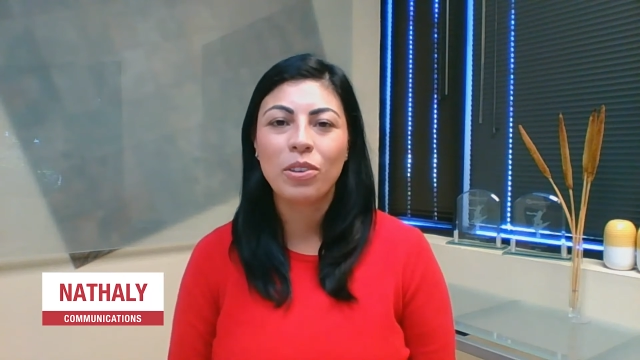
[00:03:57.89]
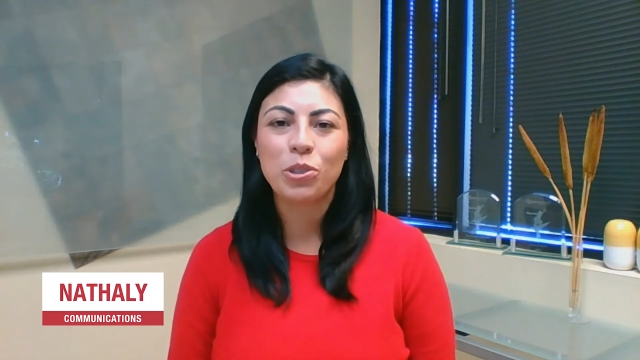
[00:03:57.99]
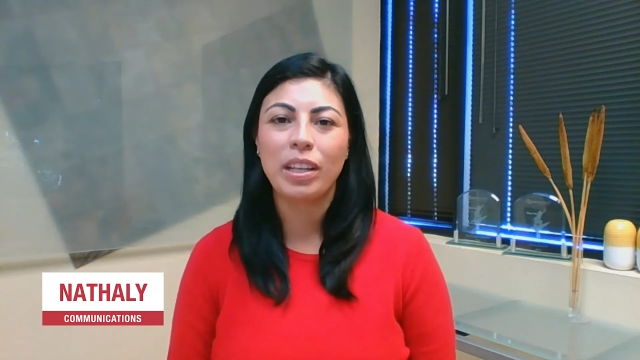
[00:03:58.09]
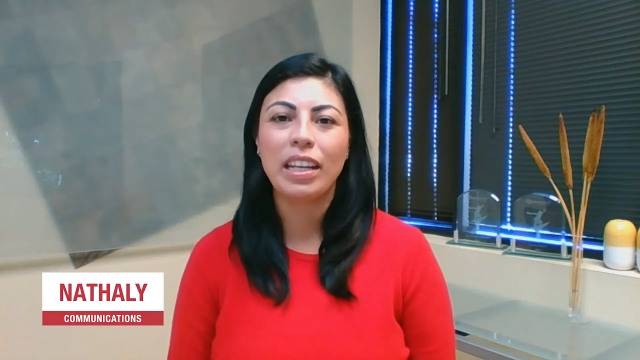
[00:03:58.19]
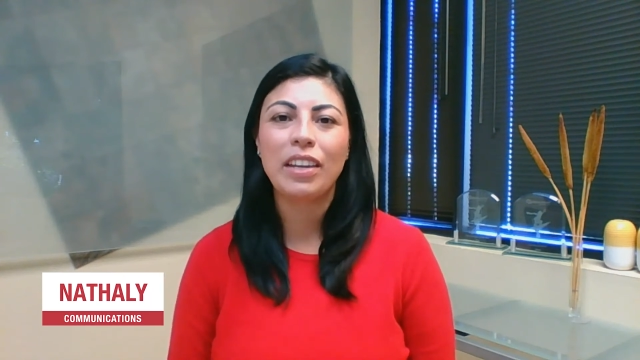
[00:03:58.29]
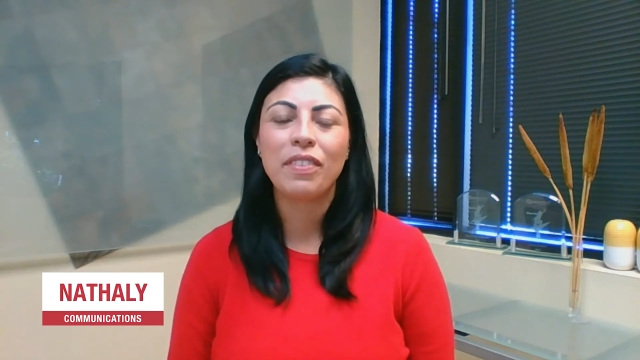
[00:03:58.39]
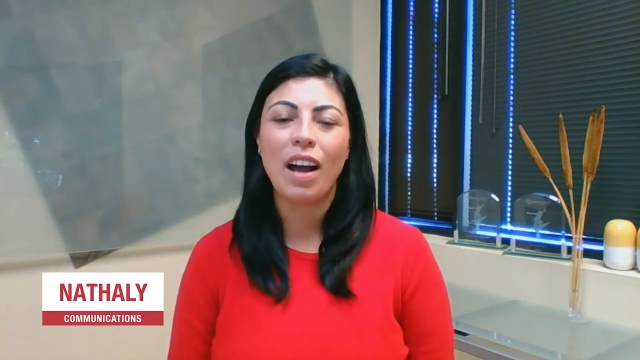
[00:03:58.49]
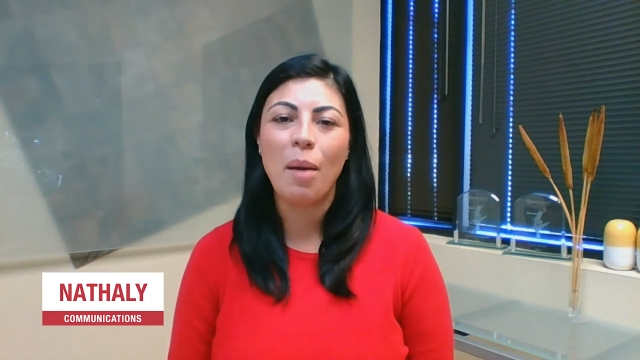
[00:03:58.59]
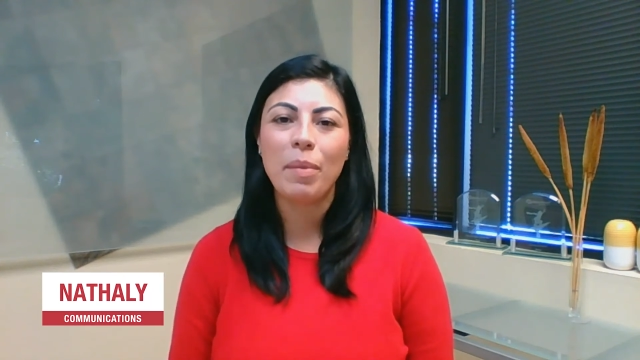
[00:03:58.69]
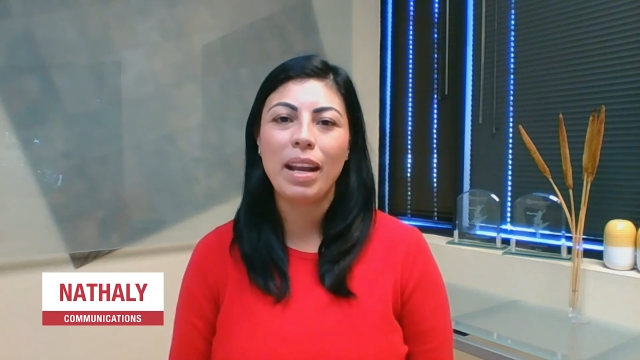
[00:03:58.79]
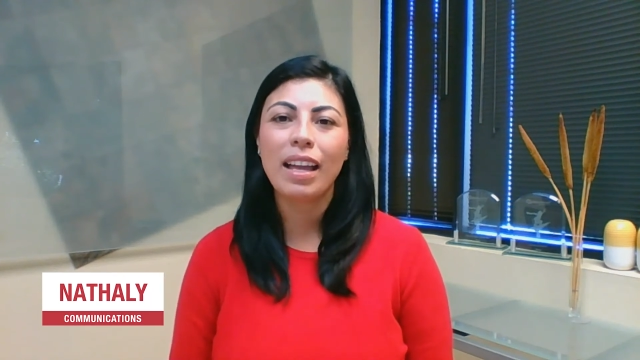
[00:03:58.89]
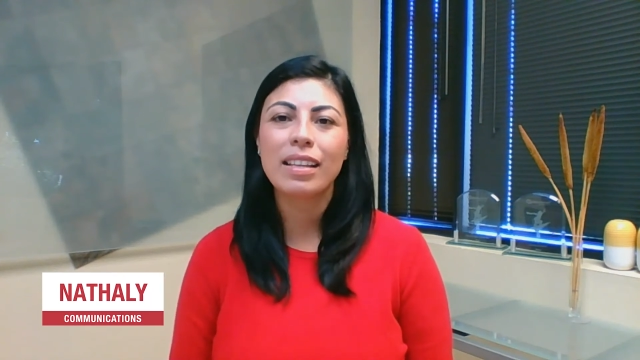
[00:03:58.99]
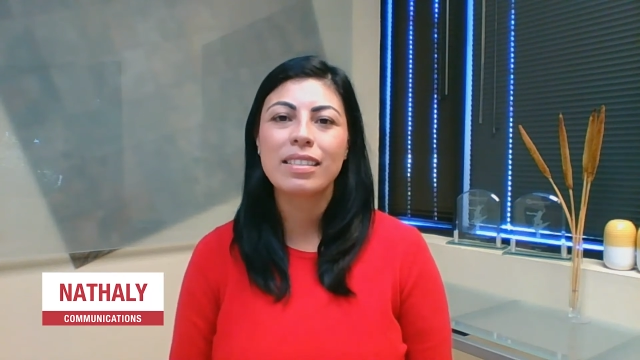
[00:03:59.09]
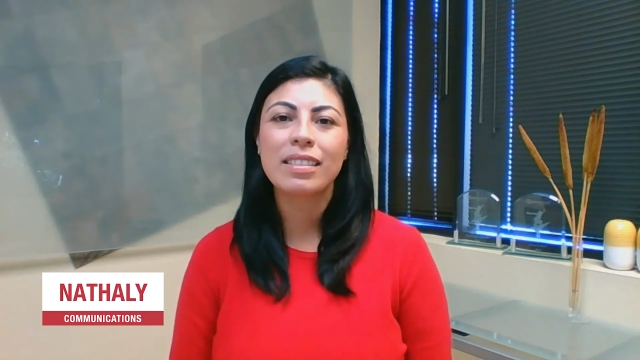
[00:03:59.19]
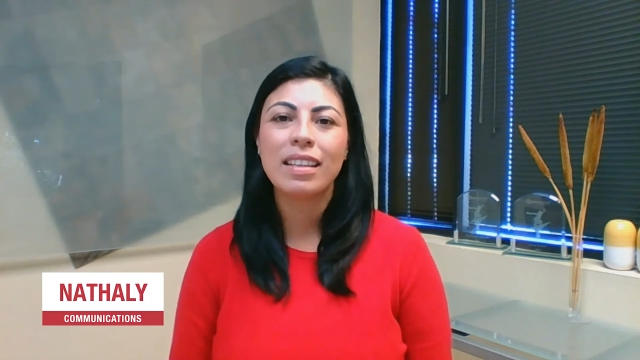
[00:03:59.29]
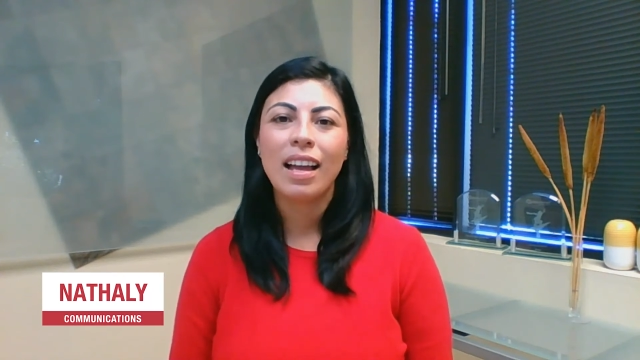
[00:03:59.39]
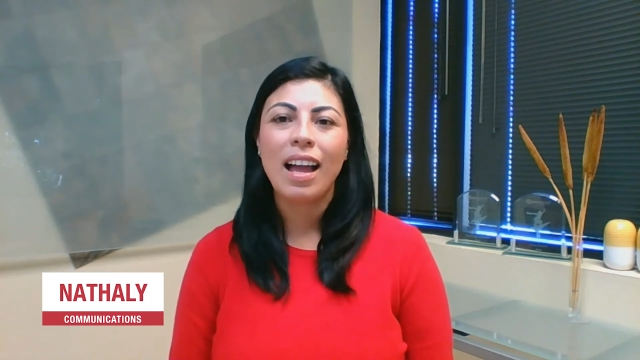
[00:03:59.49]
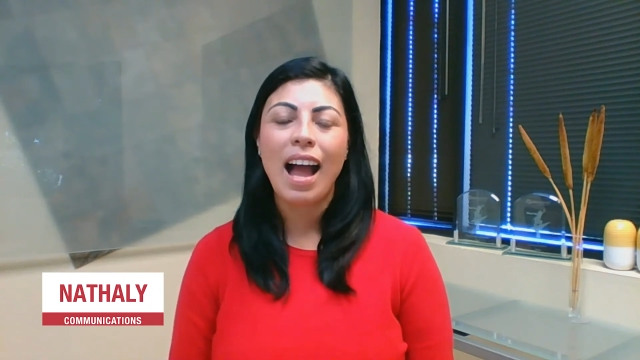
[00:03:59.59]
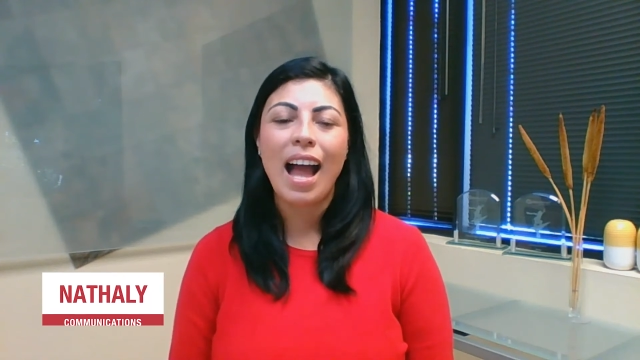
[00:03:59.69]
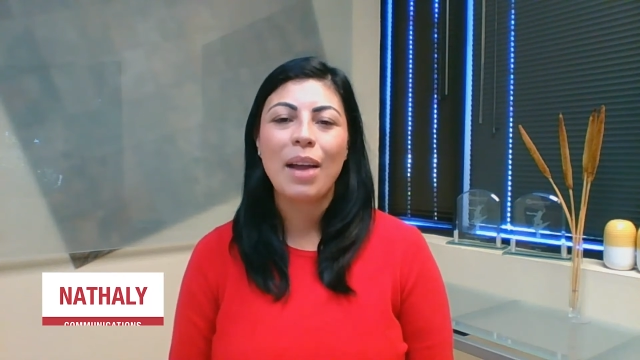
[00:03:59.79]
joining Phenomenex,
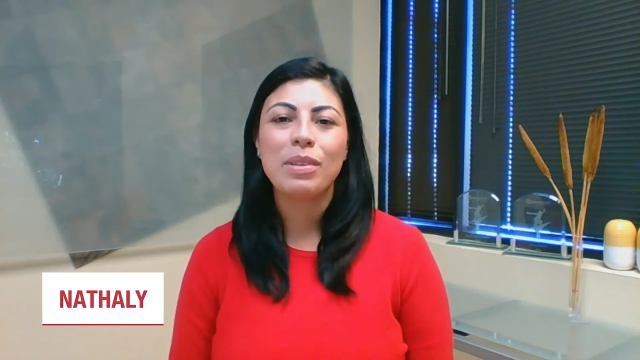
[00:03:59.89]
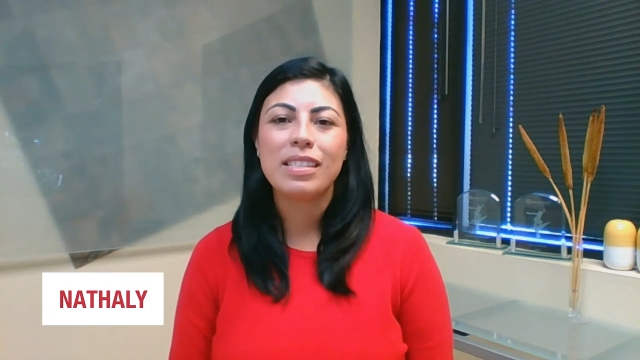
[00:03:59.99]
I would